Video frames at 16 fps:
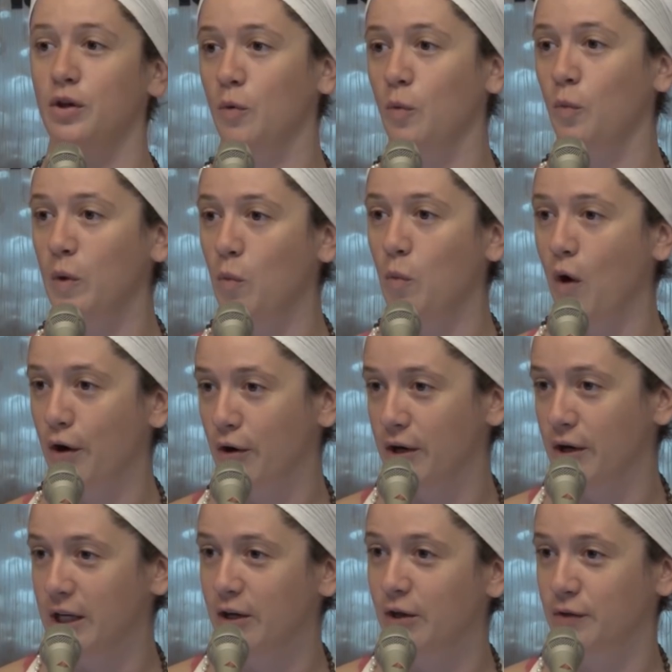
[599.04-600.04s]
we want our
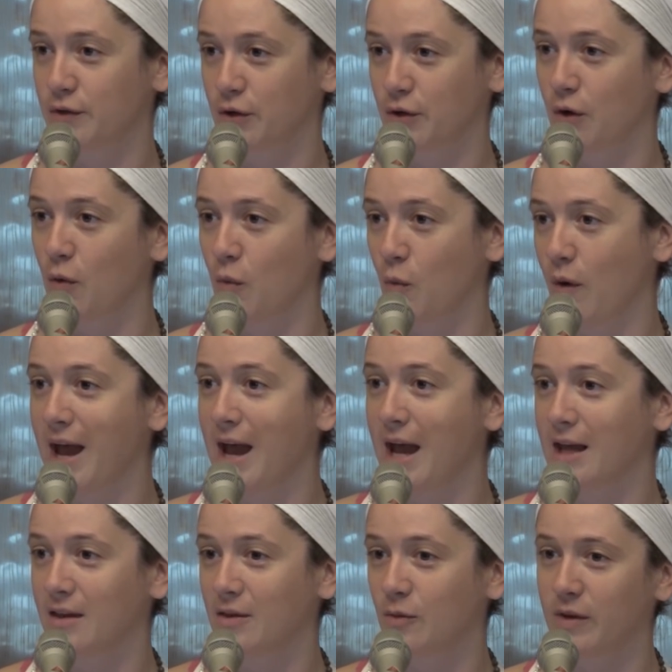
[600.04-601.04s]
egos to go
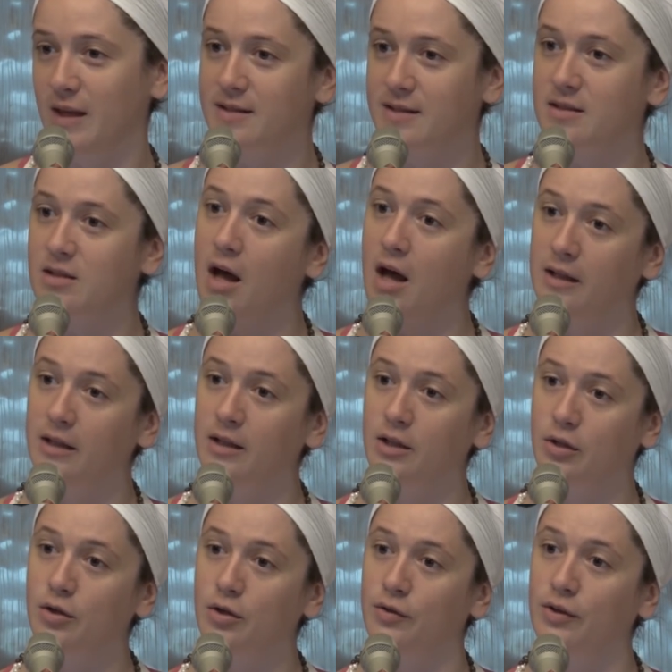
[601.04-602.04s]
away. Well, that's not
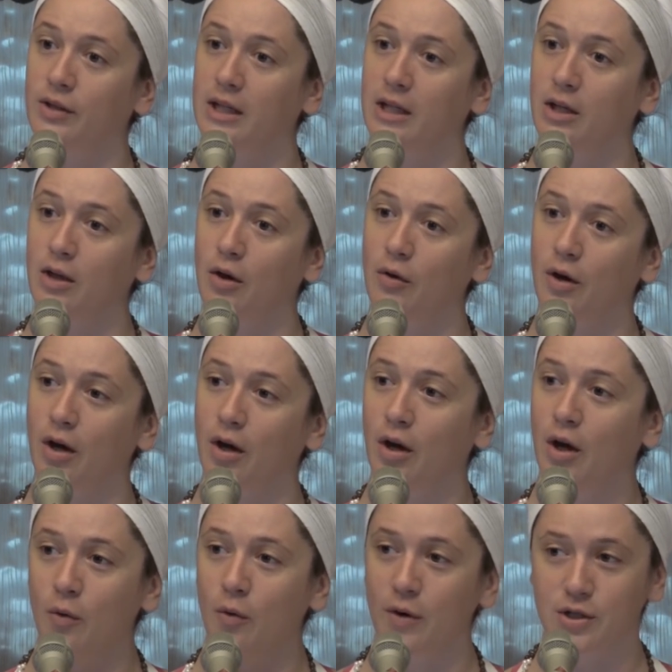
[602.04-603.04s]
Kundalini Yoga.
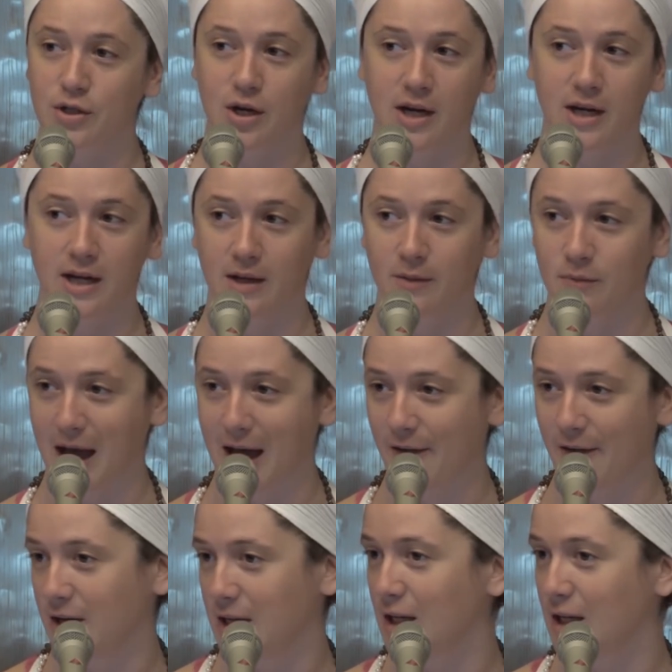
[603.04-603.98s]
We're not trying to have an